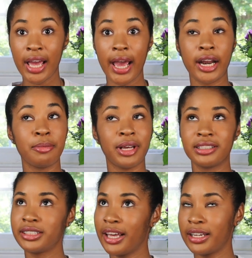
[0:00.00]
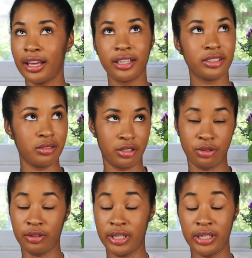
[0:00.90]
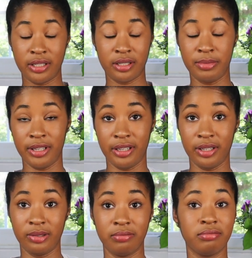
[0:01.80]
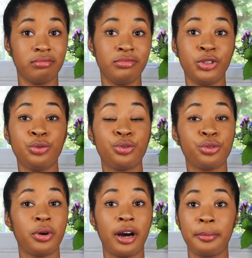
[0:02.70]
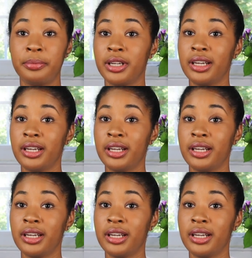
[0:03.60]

And I'm not saying that the story needs to be, you grew up,